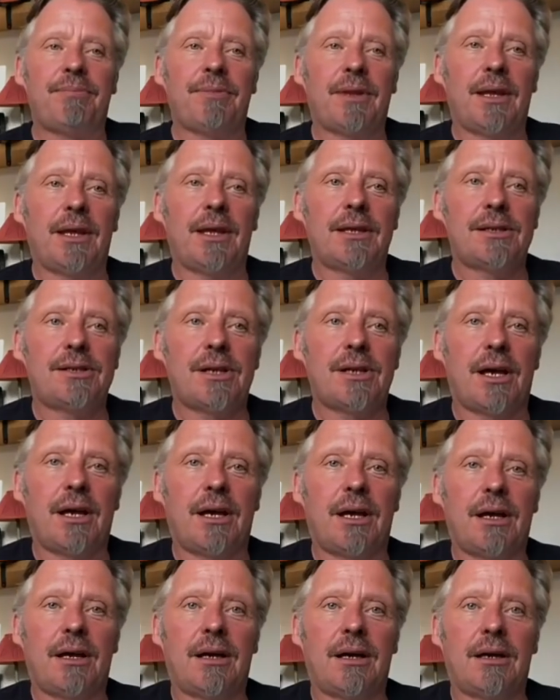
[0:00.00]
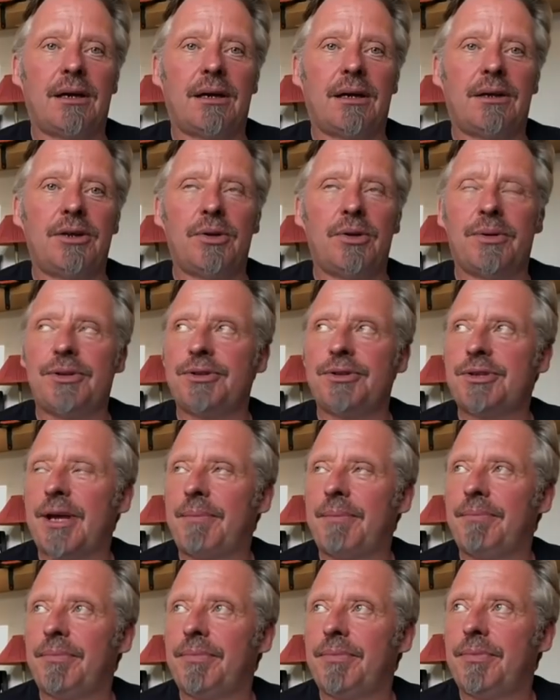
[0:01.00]
is Ewan's
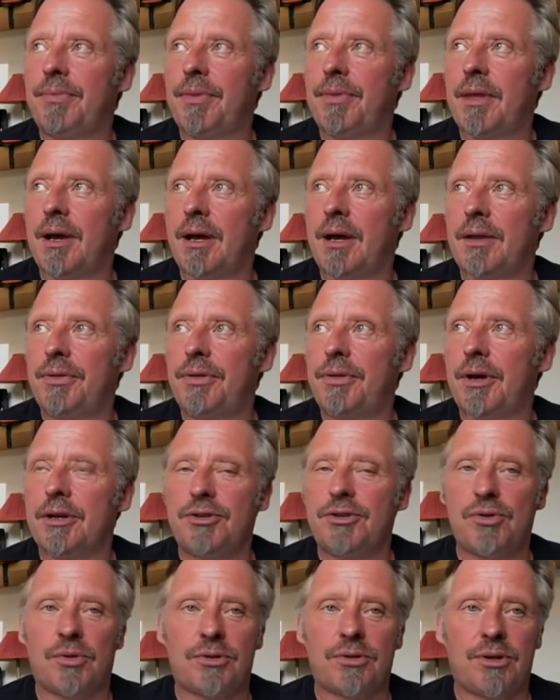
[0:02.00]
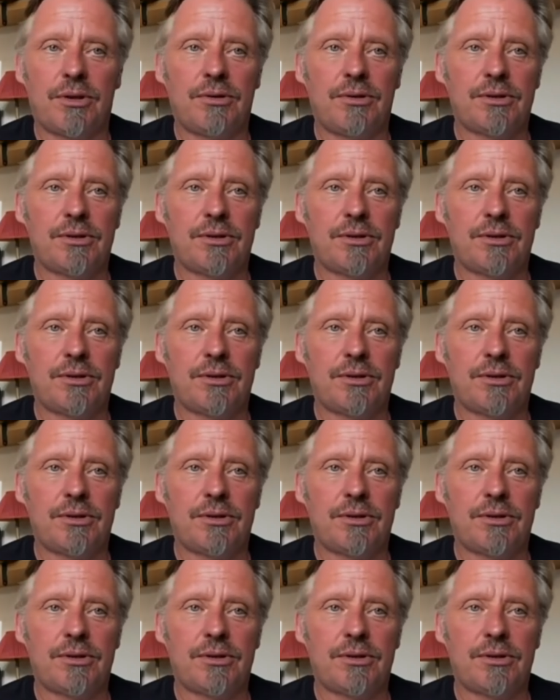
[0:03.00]
third daughter,